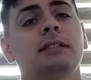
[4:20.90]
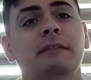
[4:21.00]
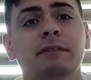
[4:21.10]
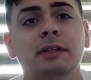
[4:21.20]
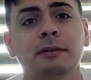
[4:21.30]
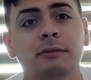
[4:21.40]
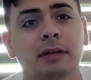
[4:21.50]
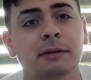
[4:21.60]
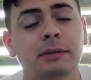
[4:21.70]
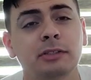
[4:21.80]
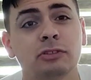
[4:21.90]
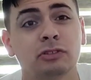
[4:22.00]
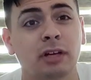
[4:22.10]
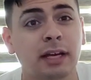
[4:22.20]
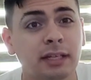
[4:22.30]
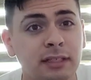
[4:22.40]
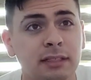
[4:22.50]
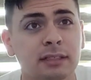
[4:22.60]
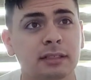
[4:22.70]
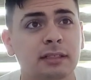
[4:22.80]
Definitely recommend you try
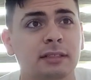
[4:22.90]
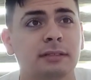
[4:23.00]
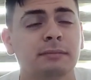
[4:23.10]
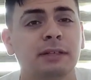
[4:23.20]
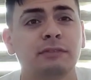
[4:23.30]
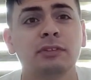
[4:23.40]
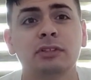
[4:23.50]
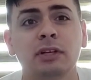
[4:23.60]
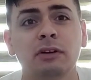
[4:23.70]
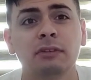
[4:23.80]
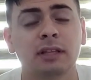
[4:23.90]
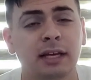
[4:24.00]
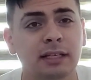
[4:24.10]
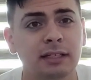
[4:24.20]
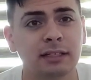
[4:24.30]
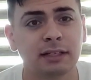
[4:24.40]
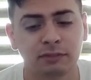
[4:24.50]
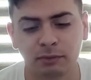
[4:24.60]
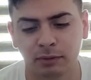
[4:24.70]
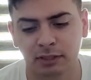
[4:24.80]
it. Um, if you don't like it,
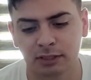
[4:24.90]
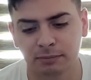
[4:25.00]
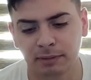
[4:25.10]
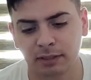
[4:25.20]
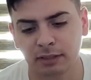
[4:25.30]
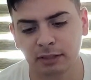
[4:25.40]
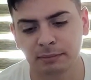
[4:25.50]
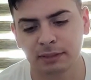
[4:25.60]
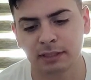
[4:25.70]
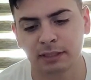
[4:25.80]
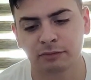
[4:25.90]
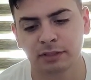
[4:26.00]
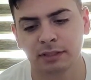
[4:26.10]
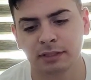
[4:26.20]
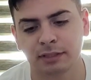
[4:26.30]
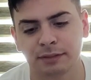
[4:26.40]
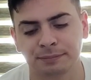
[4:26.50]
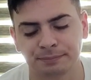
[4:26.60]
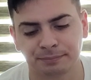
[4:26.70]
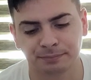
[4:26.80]
if you want to smell a little bit different,
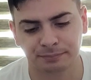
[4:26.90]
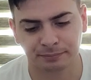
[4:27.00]
um,